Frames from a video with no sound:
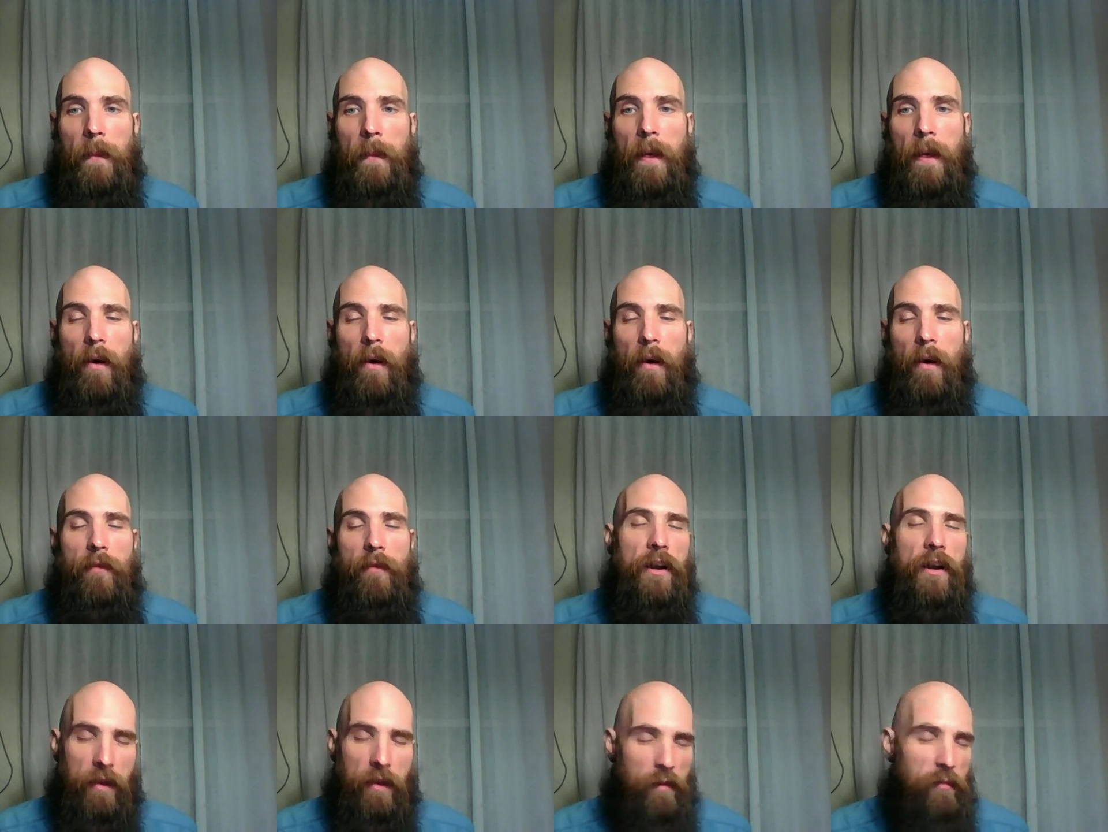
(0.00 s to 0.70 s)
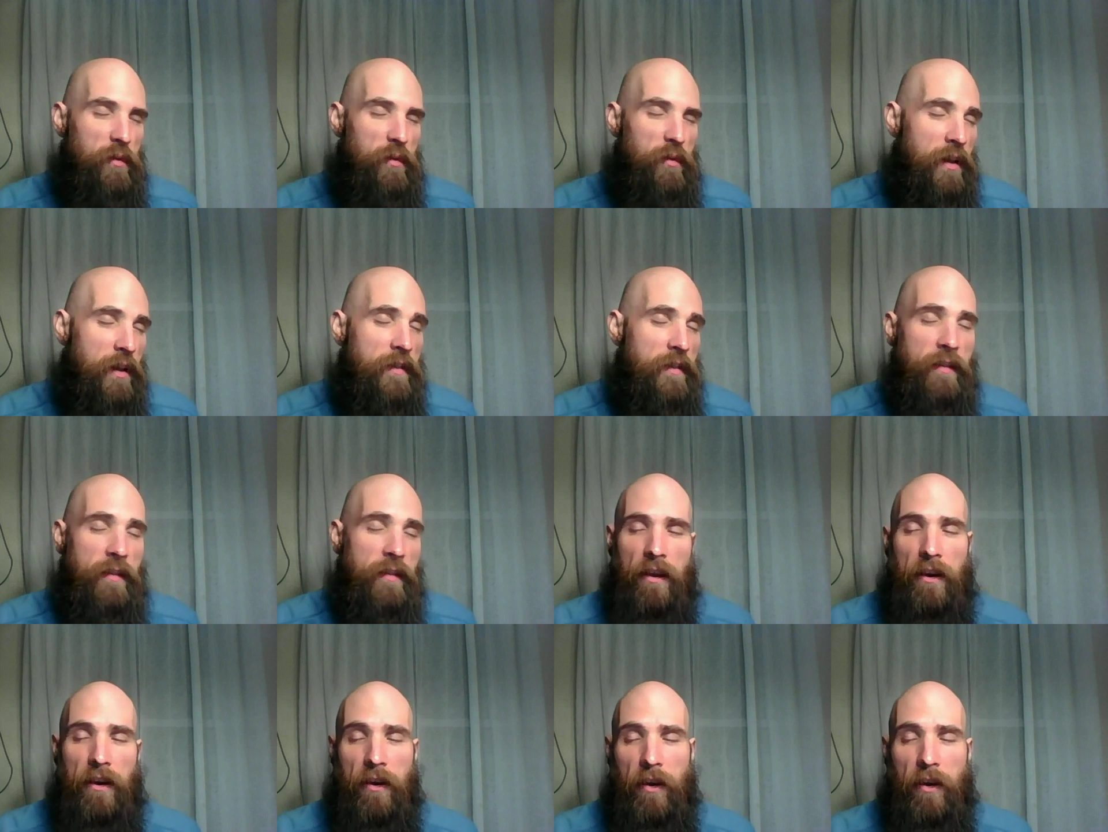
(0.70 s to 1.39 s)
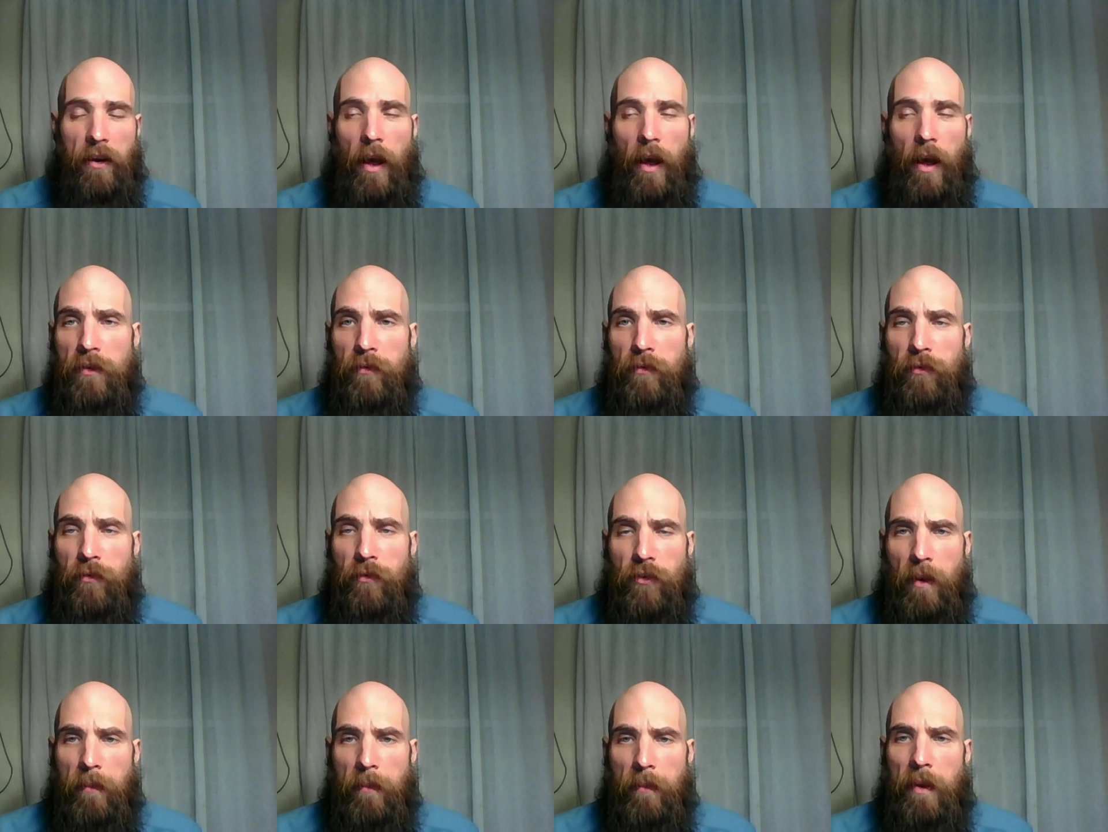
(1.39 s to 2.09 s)
However, I realize that's not an option
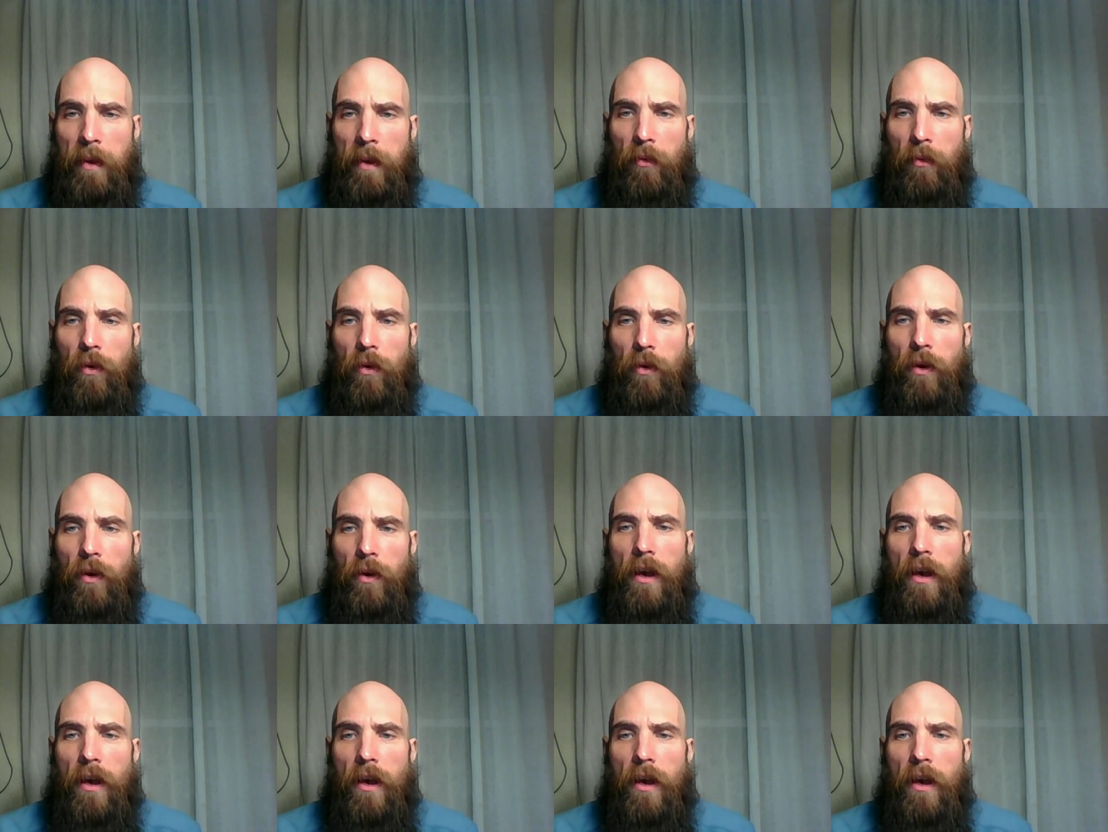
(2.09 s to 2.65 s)
for some people.